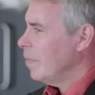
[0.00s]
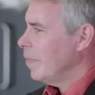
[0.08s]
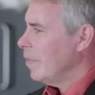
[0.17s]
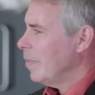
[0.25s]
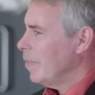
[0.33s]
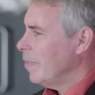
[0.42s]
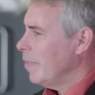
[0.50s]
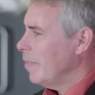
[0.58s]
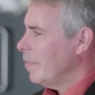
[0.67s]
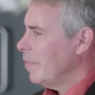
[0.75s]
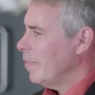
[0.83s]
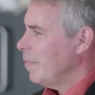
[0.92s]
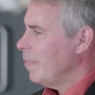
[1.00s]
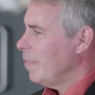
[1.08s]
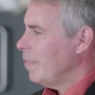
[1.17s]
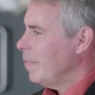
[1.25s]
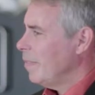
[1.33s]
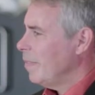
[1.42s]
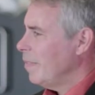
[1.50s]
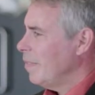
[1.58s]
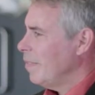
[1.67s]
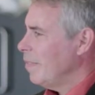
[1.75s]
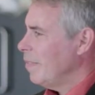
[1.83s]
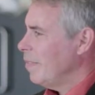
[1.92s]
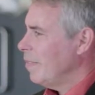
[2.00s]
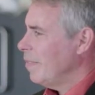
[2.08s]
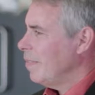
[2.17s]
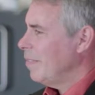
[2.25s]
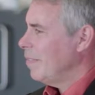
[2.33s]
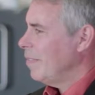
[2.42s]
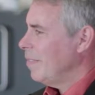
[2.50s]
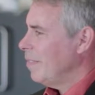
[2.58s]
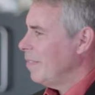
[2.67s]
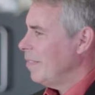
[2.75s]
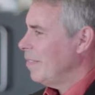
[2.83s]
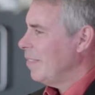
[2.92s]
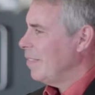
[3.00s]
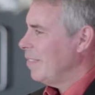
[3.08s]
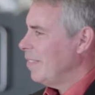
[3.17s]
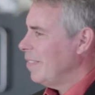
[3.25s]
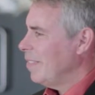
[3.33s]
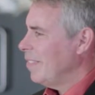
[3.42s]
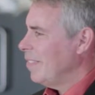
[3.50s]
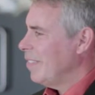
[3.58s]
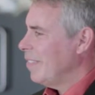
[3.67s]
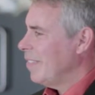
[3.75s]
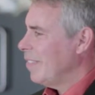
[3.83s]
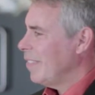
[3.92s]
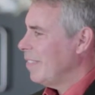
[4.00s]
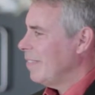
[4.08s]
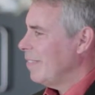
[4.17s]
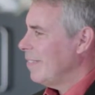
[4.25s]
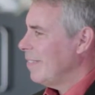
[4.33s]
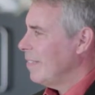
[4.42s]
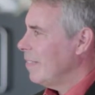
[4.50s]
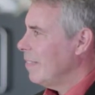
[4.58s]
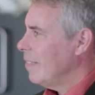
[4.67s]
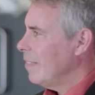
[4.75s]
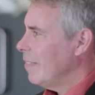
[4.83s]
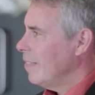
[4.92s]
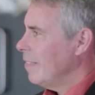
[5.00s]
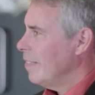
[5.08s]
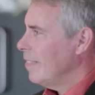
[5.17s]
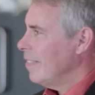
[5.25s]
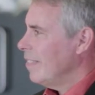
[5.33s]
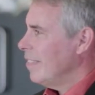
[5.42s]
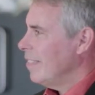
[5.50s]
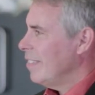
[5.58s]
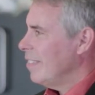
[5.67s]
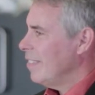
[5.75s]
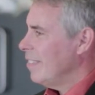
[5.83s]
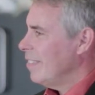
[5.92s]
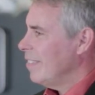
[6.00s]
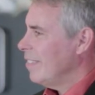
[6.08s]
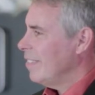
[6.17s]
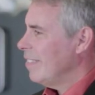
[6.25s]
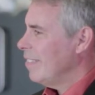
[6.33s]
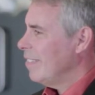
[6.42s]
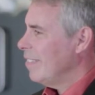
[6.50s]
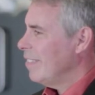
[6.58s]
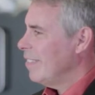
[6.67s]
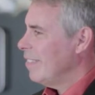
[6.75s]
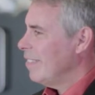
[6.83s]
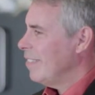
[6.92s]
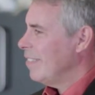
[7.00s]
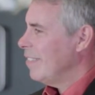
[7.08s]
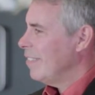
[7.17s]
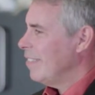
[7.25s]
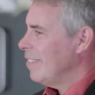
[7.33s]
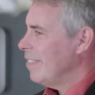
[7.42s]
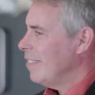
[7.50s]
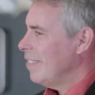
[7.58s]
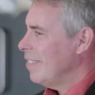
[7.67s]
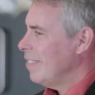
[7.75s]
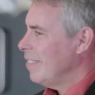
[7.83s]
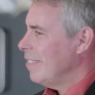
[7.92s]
No words are spoken by the person on screen.